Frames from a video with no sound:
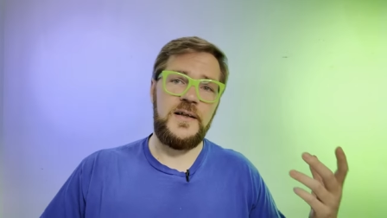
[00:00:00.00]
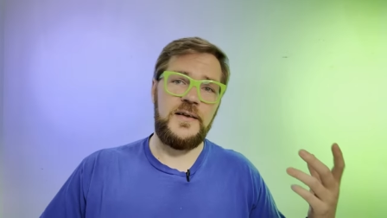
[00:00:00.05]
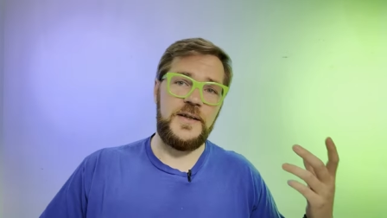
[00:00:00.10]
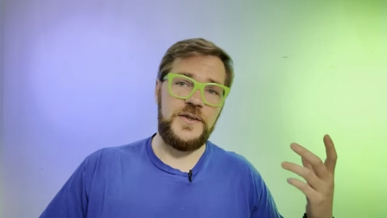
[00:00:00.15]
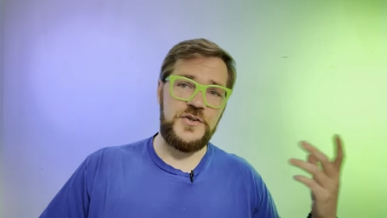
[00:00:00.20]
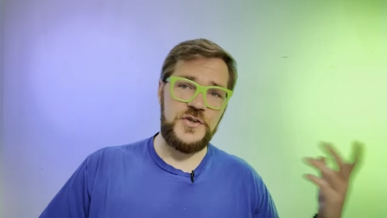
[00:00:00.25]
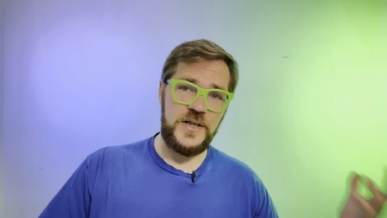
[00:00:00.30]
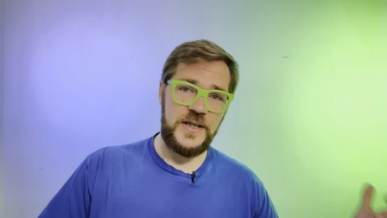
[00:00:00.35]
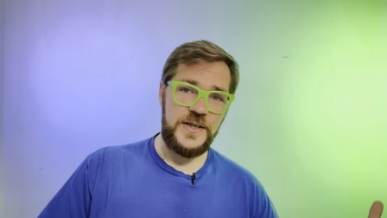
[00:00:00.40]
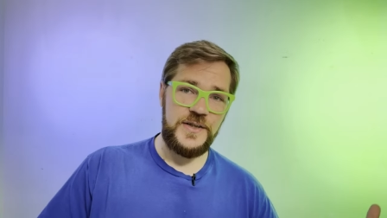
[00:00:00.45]
They
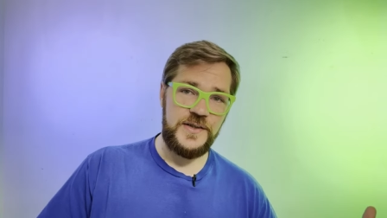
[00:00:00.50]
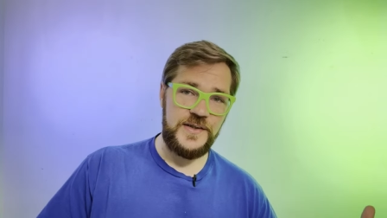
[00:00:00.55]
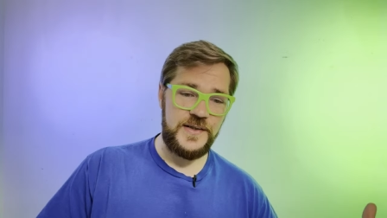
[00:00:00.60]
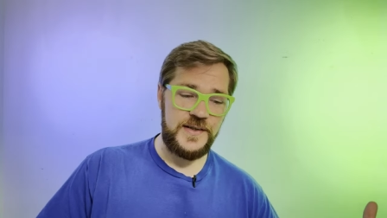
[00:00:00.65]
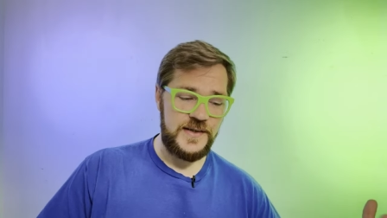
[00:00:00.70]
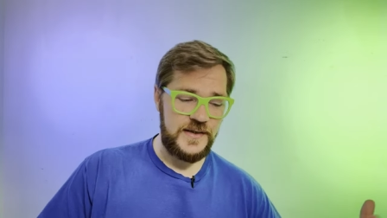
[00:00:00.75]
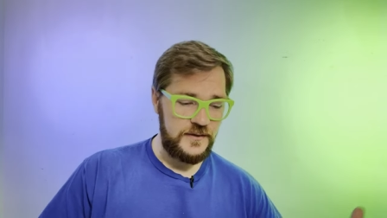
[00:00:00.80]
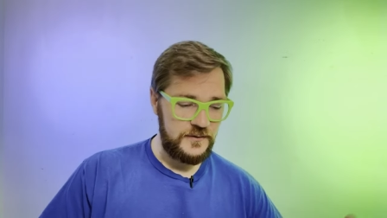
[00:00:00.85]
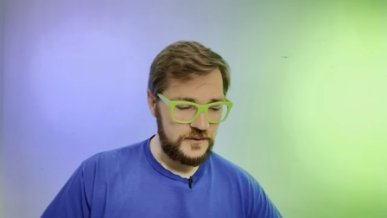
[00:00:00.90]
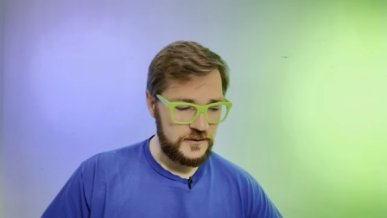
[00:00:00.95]
changed the
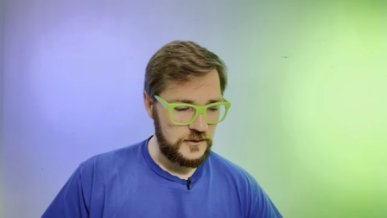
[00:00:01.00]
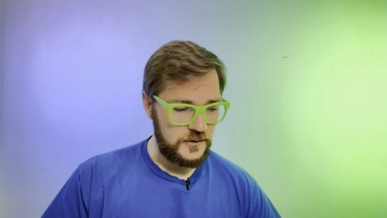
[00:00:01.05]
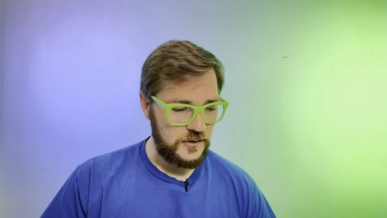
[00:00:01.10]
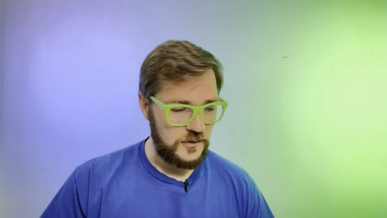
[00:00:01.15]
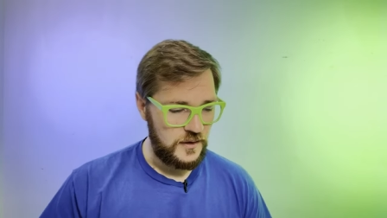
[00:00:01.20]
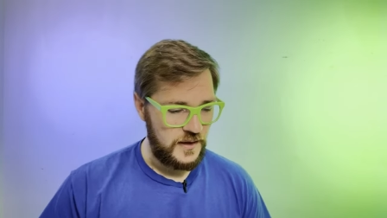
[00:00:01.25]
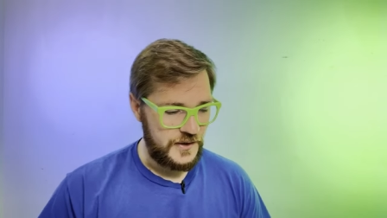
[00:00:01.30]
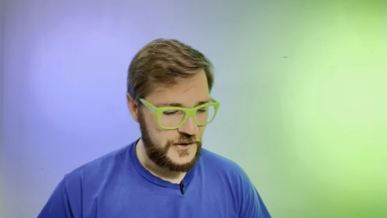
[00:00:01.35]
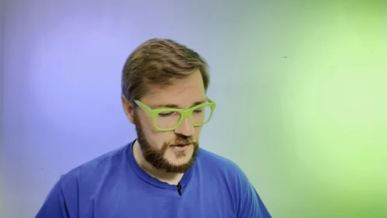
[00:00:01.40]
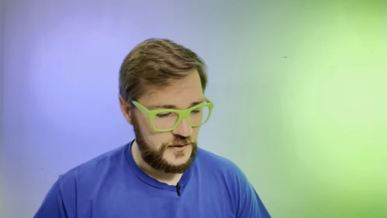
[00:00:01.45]
cylinder
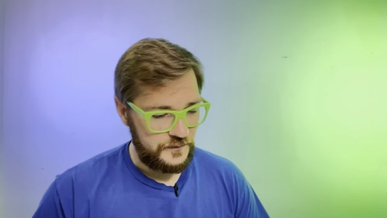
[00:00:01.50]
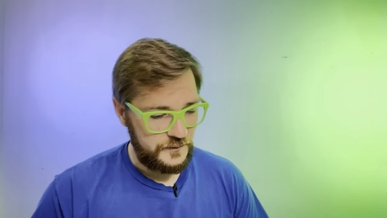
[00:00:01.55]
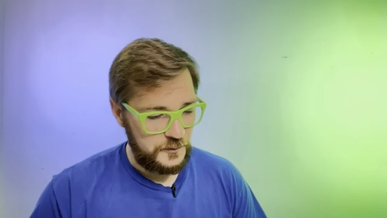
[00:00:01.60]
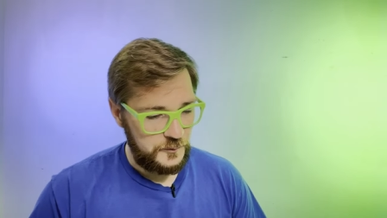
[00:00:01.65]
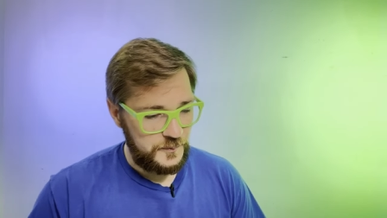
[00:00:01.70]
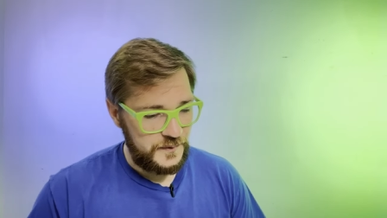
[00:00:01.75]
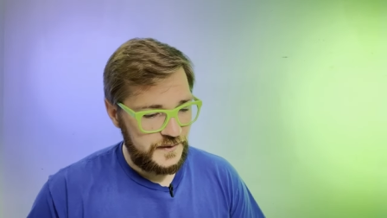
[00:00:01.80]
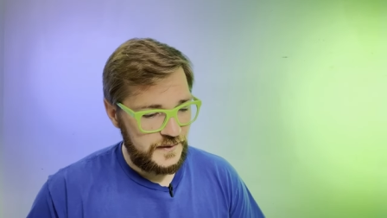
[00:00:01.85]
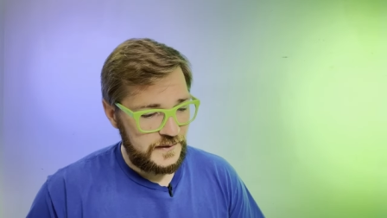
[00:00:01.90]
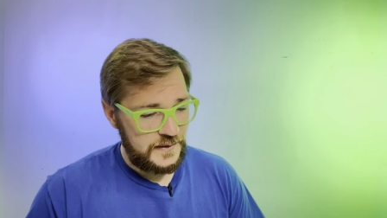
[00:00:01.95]
correction a
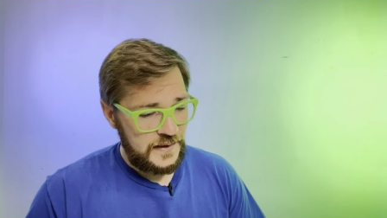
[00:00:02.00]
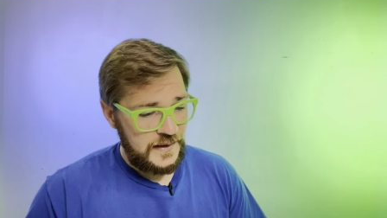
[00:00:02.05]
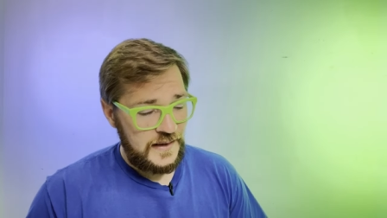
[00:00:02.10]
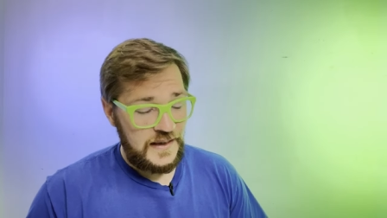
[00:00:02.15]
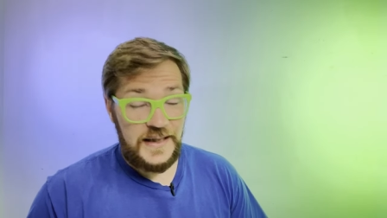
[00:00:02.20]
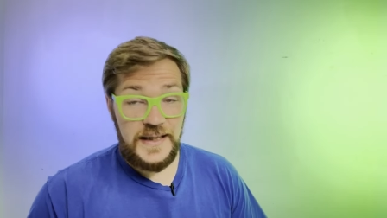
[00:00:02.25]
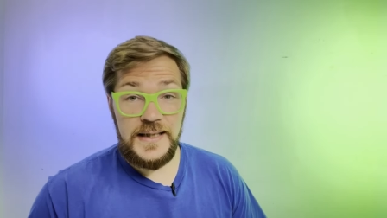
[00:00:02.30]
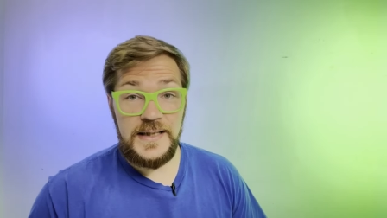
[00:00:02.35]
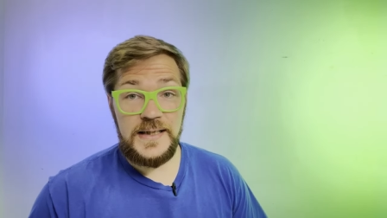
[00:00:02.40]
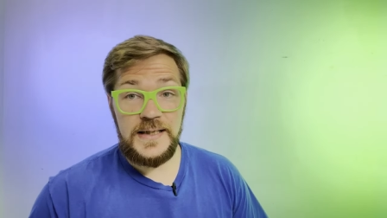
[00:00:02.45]
little bit
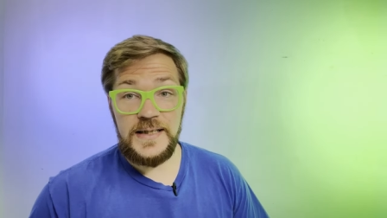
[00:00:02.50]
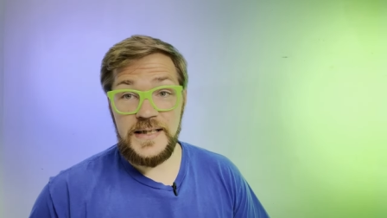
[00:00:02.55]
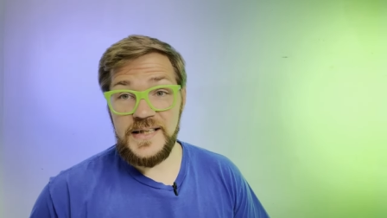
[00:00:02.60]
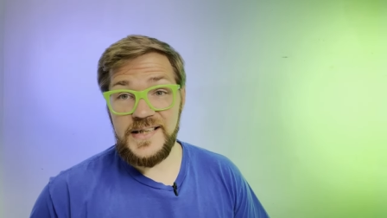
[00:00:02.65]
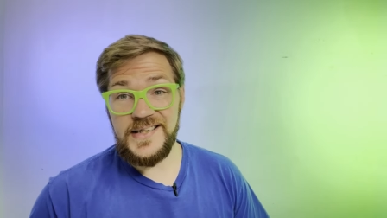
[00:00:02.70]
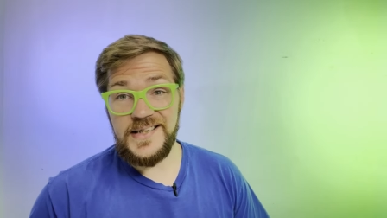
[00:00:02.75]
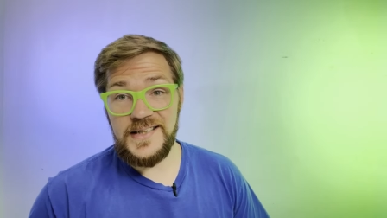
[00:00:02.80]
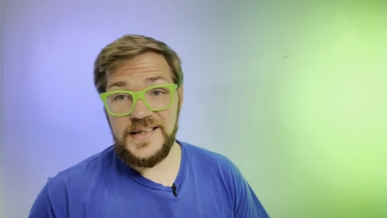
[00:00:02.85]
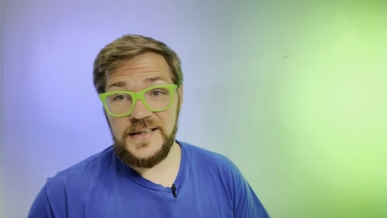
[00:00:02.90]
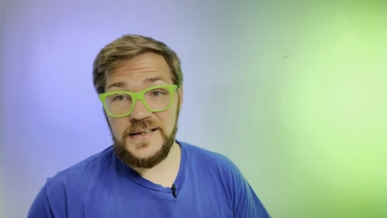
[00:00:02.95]
and he
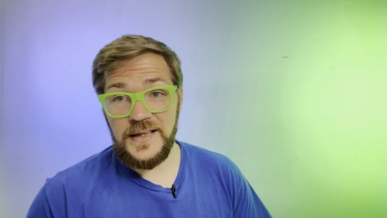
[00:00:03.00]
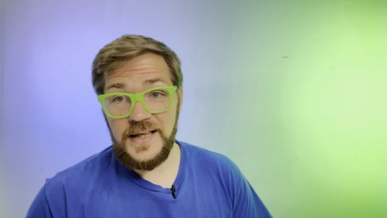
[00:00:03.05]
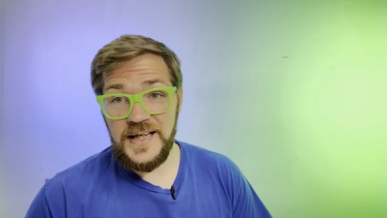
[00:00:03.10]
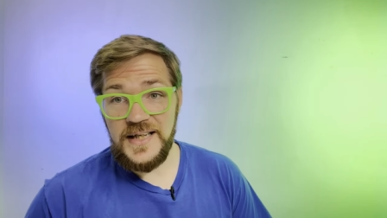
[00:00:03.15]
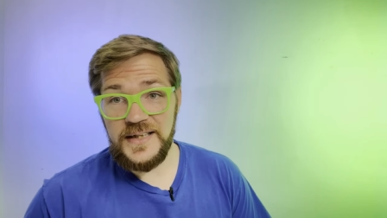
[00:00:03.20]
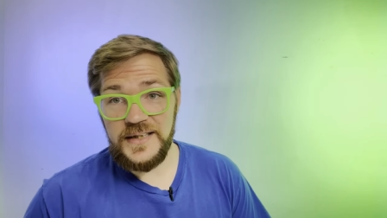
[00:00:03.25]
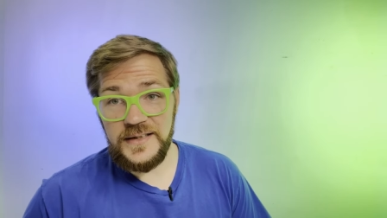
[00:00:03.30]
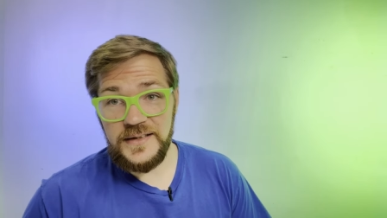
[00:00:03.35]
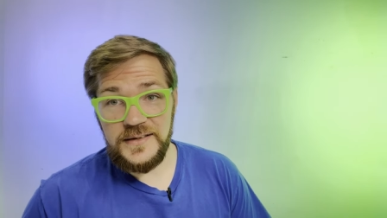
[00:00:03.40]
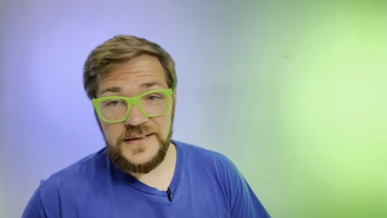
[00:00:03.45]
just didn't
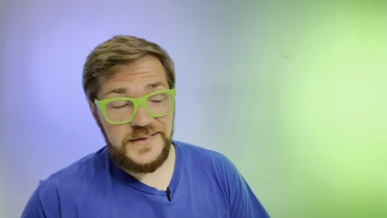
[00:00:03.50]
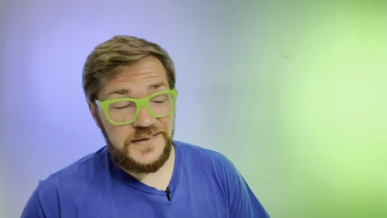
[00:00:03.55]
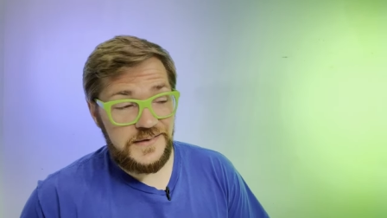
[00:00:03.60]
like it.